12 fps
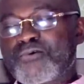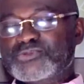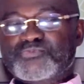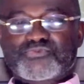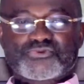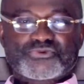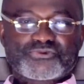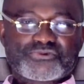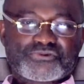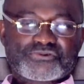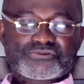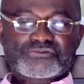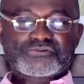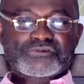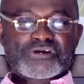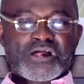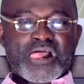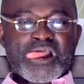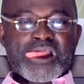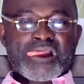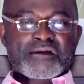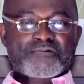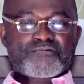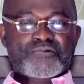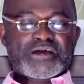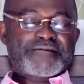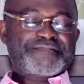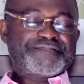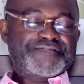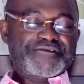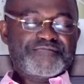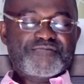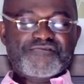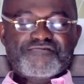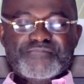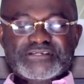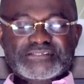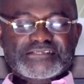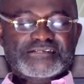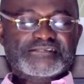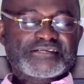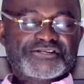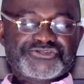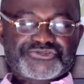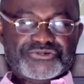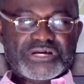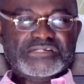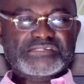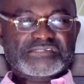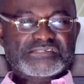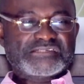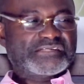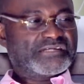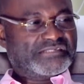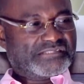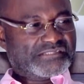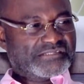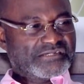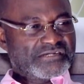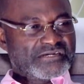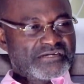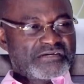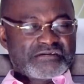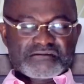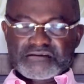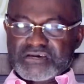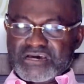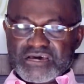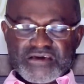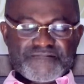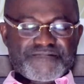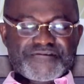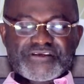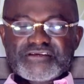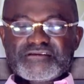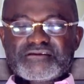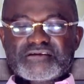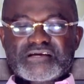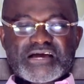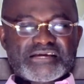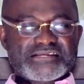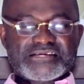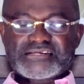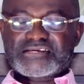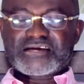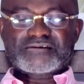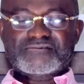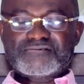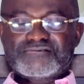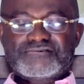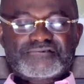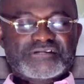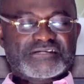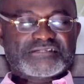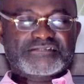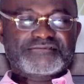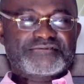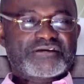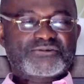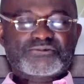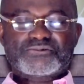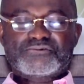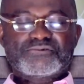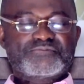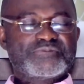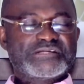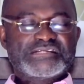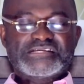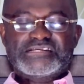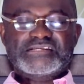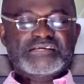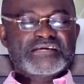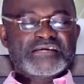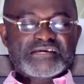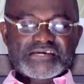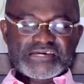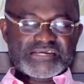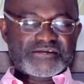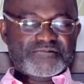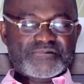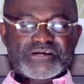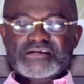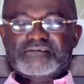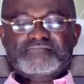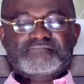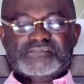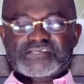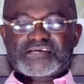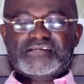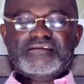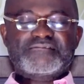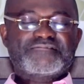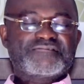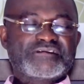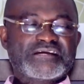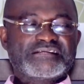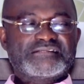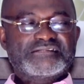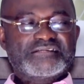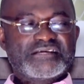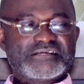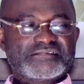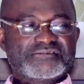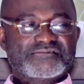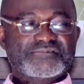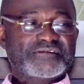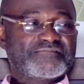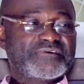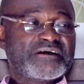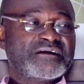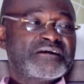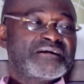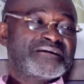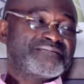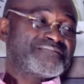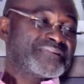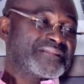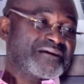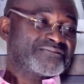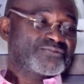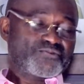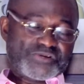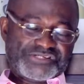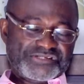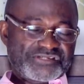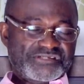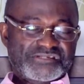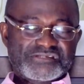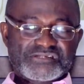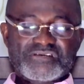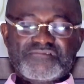ECOWAS protocol, where free movement is enshrined in it. Every Ghanaian can go to Nigeria, Togo, Benin, anywhere, stay there for 90 days or whatever, without question.